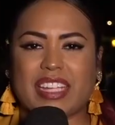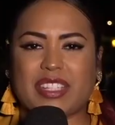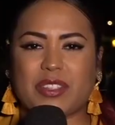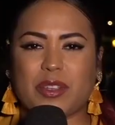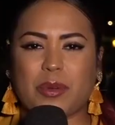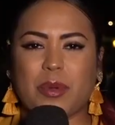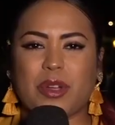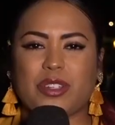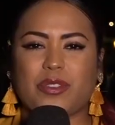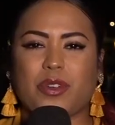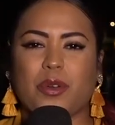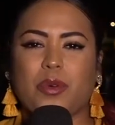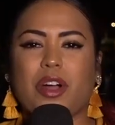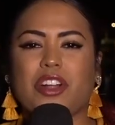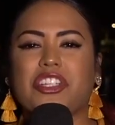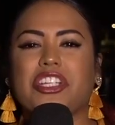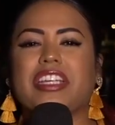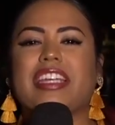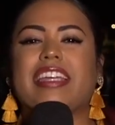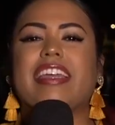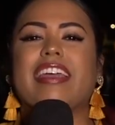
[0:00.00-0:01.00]
Thanks so much for
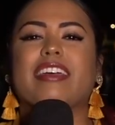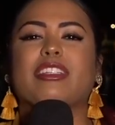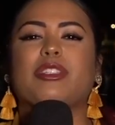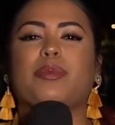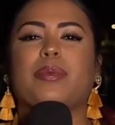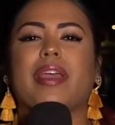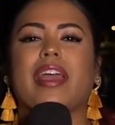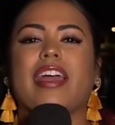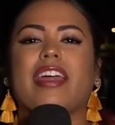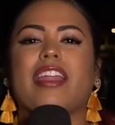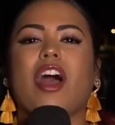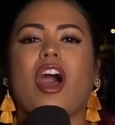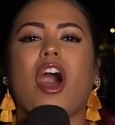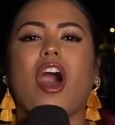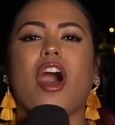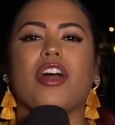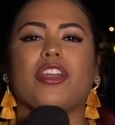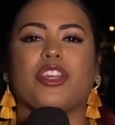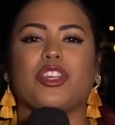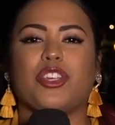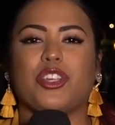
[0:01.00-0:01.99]
watching ESPN
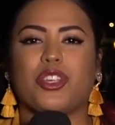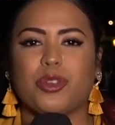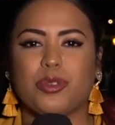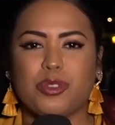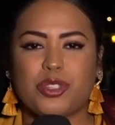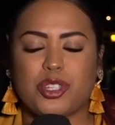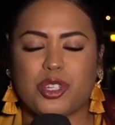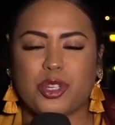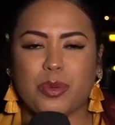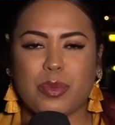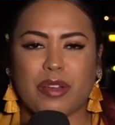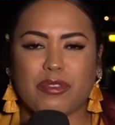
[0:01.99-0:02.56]
on YouTube